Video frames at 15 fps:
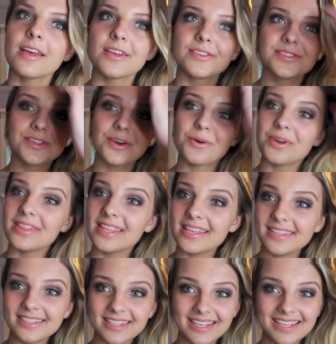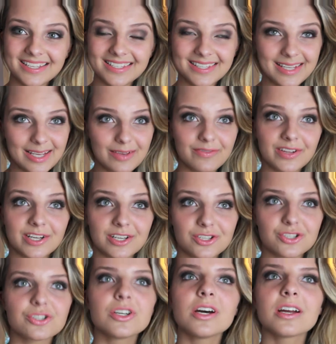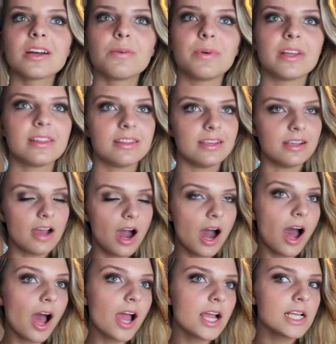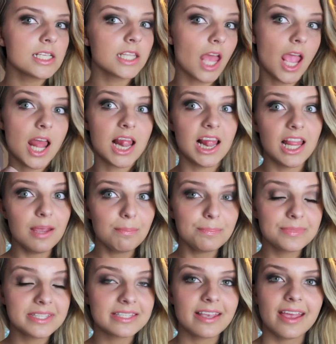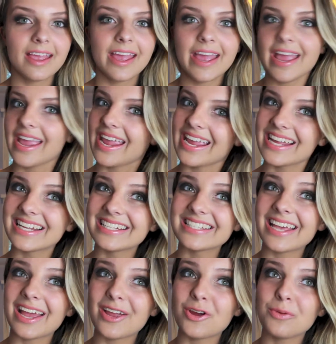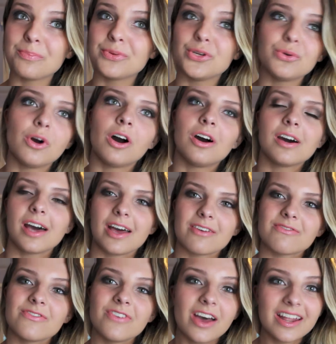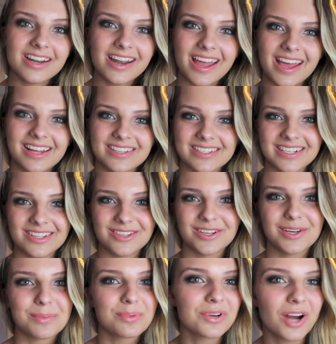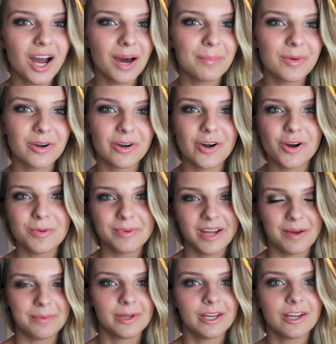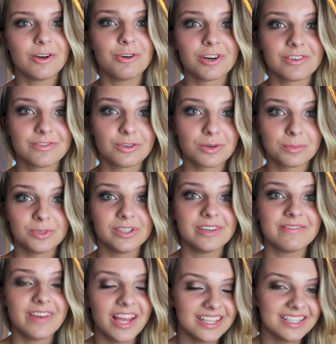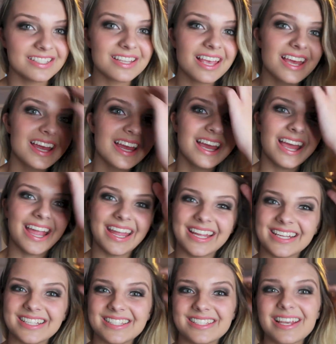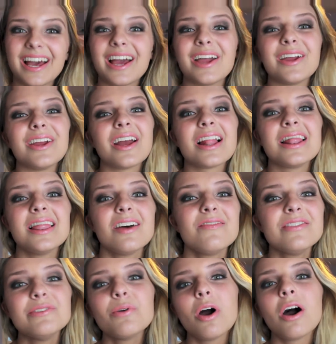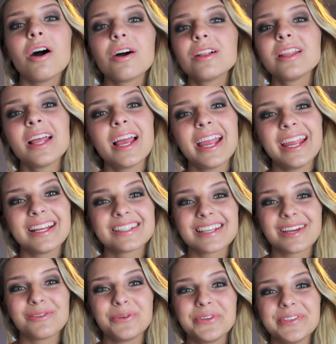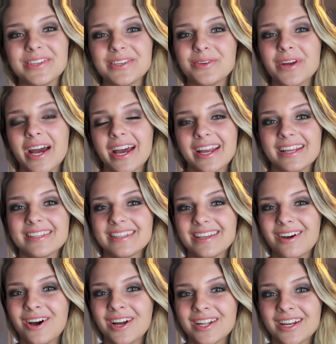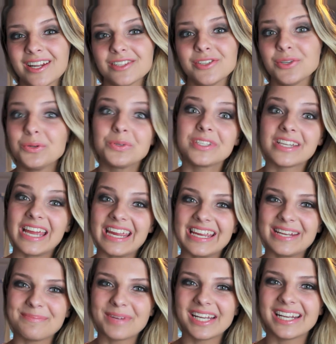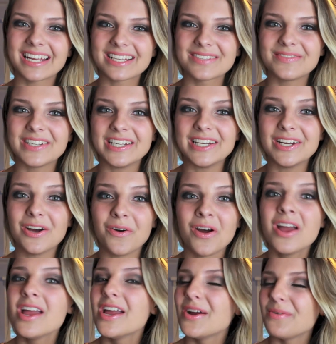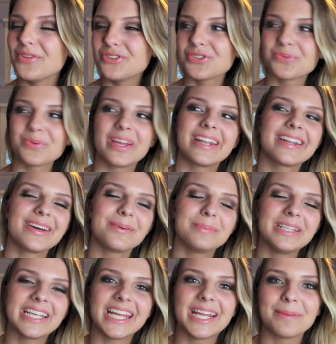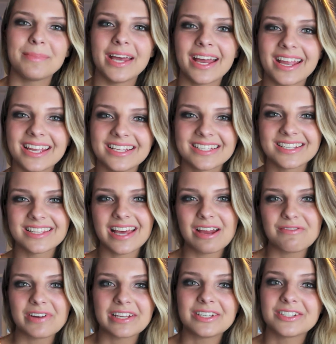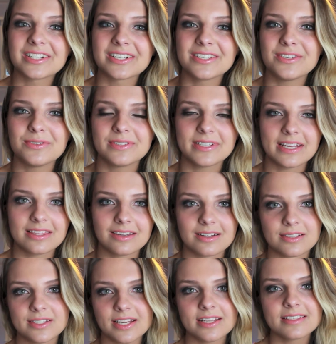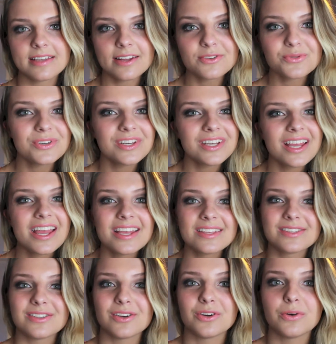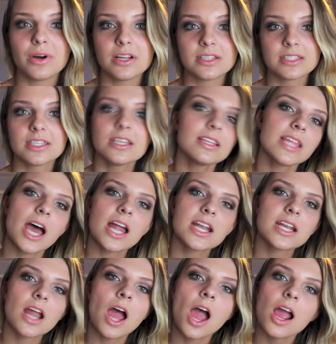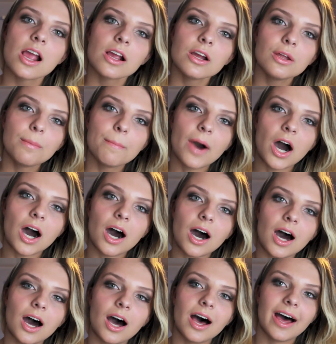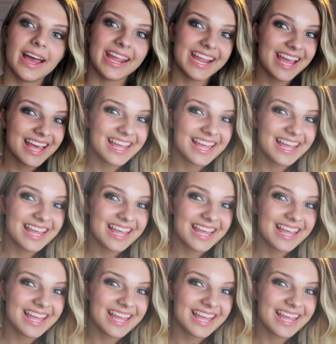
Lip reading: So this is the finished look with the eyes and lips, and I hope you all have fun at either your prom or homecoming or formal event, and I love you all, and I will see you guys on Tuesday in my next video, which is when I'll be getting back into that regular Tuesday, Thursday schedule. So until then, goodbye.